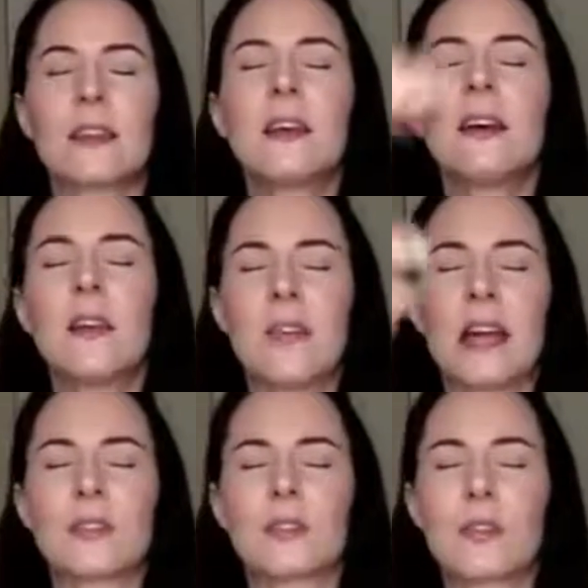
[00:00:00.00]

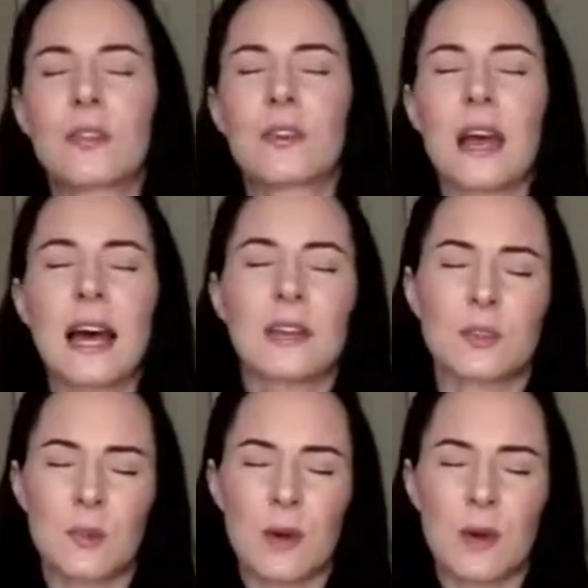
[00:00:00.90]
That's your third
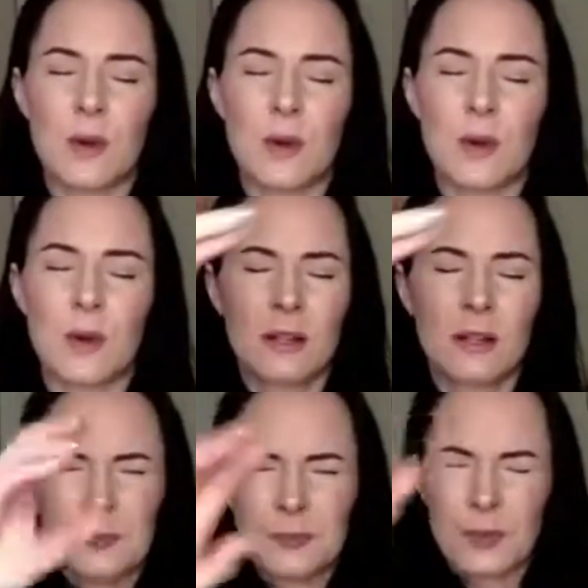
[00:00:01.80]
eye as well.